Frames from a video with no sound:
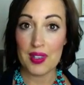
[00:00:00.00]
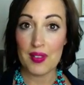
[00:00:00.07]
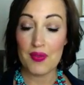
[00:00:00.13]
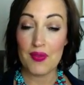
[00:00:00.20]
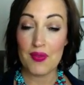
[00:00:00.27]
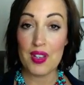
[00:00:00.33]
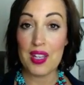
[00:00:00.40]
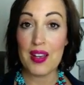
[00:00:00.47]

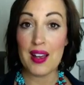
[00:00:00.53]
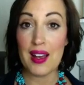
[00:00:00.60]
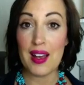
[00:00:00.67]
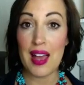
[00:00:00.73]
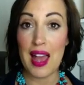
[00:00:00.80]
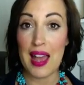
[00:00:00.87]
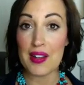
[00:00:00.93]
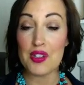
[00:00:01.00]
via
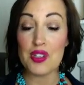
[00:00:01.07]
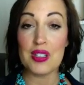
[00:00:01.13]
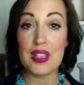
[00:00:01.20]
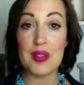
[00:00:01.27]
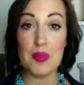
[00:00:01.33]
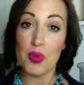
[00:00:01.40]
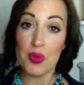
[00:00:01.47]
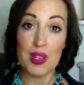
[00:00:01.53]

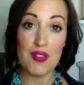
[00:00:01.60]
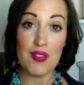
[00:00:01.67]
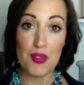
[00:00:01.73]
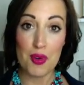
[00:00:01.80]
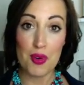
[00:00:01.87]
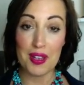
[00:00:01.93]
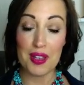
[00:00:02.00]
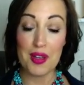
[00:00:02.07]
actually Marie
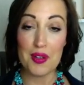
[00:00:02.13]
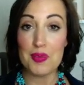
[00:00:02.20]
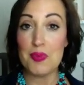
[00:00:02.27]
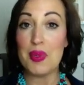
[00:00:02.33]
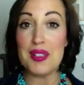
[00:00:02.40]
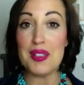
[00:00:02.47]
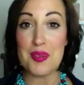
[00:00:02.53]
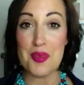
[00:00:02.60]
Forleo's
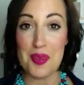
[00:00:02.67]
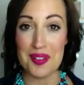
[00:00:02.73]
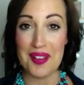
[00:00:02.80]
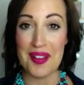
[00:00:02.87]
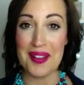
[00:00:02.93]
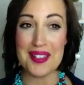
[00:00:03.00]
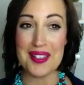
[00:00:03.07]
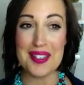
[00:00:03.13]
B-School
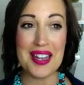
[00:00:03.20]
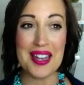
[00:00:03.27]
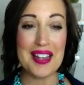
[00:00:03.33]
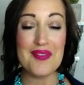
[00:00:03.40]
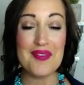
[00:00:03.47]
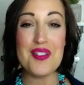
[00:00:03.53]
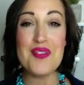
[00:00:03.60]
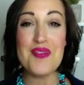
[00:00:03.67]
launch. And
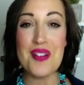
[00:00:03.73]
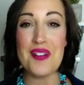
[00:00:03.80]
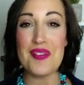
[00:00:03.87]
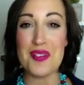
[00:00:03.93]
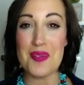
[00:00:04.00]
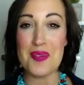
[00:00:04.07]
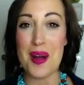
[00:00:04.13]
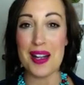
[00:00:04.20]
if you've
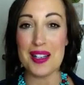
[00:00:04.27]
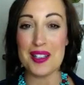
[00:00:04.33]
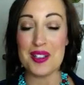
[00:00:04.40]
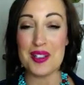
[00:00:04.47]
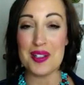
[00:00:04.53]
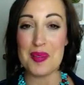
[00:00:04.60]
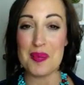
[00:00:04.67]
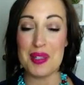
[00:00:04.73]
ever
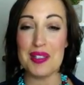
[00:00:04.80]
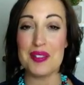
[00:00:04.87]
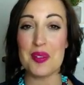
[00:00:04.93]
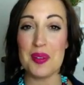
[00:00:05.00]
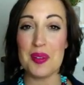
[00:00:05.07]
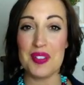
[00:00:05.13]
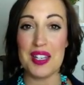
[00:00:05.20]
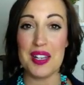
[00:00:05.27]
watched her
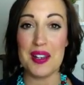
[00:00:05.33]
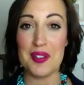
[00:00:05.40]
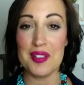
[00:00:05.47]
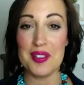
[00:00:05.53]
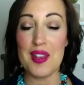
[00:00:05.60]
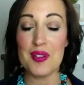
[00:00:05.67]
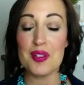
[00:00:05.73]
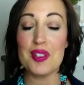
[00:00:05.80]
B-School videos,
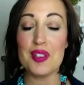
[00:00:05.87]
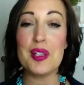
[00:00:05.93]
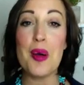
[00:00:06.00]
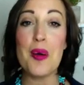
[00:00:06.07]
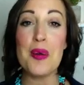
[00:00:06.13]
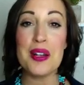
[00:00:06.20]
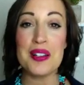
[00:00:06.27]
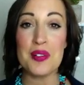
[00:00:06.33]
they're
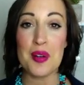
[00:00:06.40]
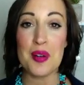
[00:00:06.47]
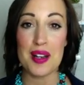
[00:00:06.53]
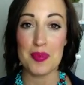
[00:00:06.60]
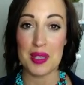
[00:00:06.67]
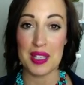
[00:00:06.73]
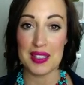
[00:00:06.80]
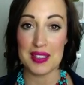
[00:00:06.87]
so
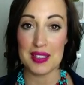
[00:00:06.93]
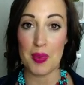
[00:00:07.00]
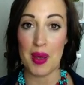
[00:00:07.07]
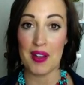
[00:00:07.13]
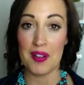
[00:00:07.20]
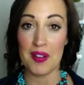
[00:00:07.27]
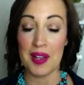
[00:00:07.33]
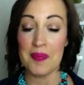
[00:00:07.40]
incredibly
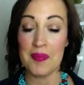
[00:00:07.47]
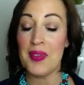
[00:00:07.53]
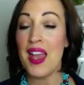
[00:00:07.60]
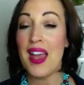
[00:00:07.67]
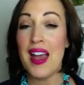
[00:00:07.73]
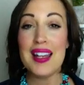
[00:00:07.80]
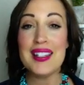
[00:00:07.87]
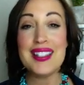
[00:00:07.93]
inspiring.
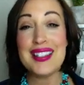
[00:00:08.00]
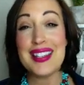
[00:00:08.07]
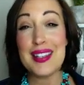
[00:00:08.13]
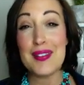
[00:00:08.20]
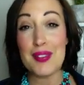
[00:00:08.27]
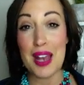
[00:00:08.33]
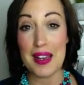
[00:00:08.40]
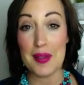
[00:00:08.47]
I didn't
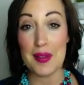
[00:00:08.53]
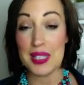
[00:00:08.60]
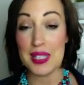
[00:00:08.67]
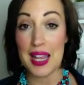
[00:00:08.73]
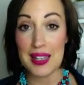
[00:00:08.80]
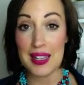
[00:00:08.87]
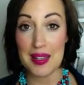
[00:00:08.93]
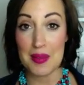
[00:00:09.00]
even end up
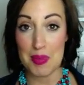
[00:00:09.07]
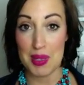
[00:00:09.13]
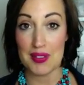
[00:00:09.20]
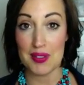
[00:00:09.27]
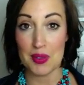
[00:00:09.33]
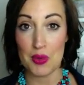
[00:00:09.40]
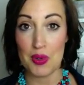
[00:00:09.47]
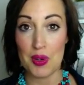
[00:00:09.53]
taking
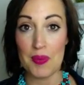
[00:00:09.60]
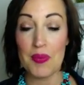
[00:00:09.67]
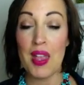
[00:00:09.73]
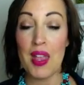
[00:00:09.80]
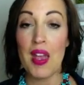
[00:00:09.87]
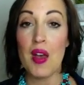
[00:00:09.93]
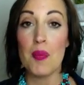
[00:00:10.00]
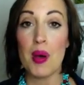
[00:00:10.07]
B-School,
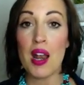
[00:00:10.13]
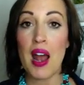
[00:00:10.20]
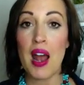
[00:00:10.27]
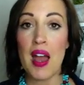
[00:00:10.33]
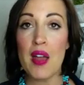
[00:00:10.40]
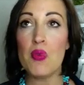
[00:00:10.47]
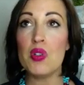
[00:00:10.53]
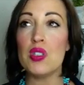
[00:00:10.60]
but
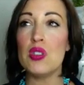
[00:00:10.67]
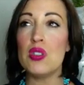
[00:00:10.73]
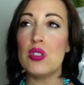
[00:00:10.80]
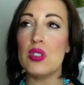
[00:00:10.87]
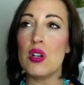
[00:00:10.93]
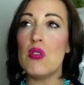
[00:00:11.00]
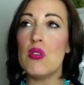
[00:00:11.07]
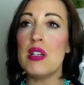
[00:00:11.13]
I was
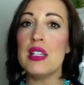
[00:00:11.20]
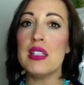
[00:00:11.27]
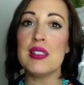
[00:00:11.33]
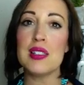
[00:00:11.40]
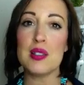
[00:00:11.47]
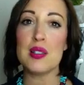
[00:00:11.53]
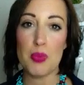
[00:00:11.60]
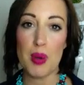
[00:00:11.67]
so
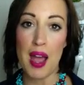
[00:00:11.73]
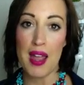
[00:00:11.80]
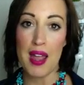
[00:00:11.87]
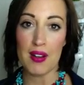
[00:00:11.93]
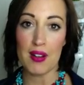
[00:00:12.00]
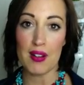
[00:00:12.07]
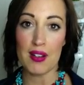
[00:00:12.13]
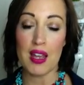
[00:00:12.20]

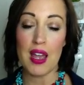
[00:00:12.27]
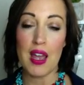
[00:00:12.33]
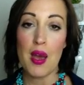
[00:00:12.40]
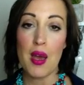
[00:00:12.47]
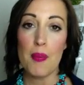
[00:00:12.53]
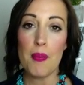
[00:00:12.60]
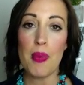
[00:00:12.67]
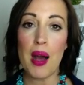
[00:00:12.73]
inspired
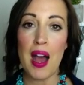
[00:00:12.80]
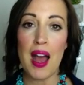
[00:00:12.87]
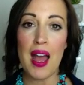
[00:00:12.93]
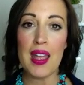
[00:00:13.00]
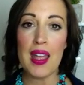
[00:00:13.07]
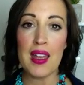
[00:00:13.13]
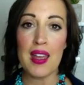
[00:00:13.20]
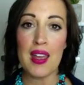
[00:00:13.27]

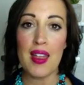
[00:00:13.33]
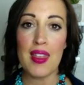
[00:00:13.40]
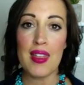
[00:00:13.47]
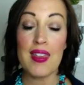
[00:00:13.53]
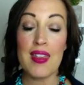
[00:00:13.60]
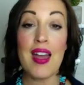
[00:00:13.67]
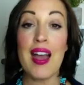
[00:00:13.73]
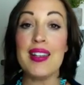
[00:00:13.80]
by
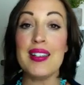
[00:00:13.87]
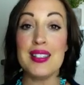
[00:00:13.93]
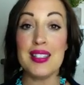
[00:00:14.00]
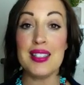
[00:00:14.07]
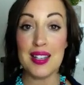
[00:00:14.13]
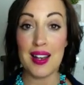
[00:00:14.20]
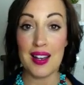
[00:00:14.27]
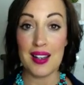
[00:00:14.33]
the
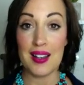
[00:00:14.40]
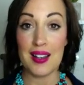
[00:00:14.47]
idea